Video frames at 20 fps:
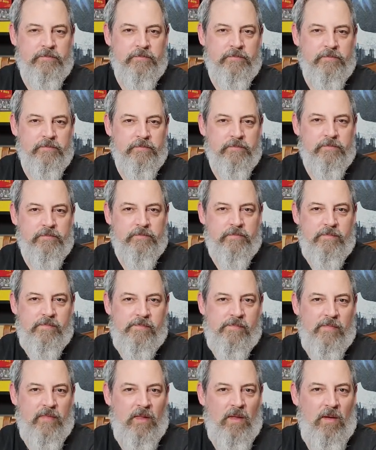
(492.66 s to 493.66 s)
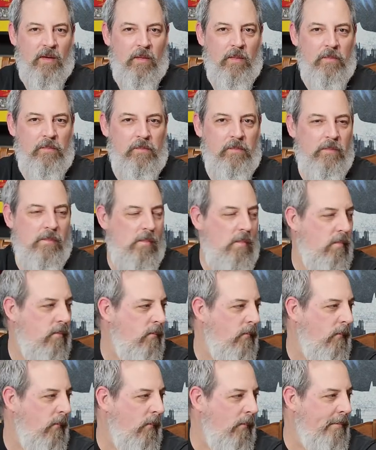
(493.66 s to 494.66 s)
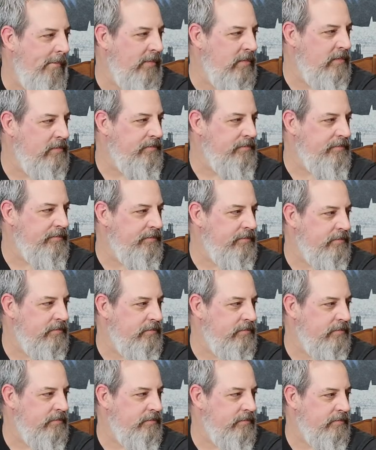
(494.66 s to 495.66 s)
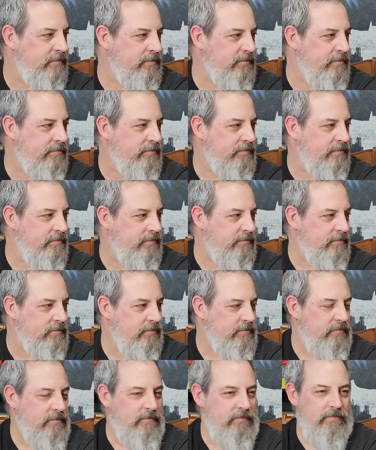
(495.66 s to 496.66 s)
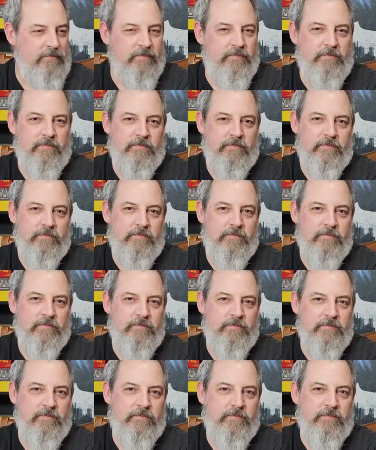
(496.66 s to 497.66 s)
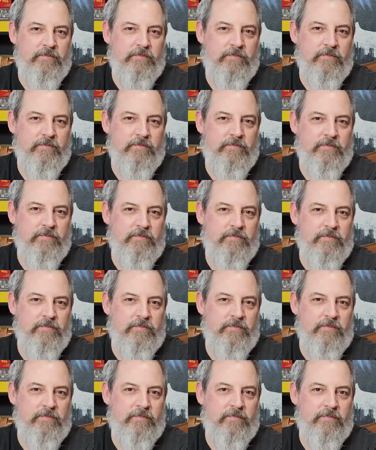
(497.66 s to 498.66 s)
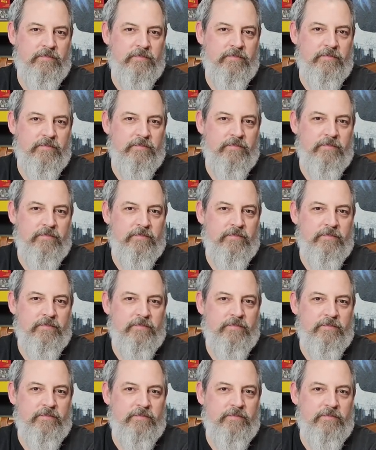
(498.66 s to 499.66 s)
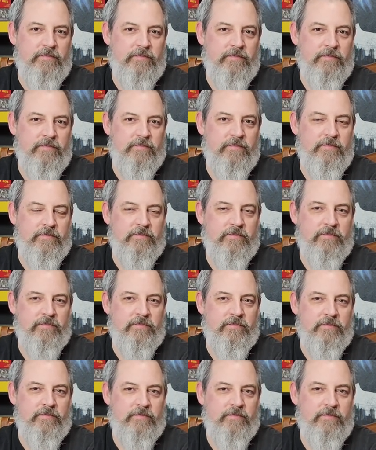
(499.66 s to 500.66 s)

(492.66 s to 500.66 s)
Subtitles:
No words are spoken by the person on screen.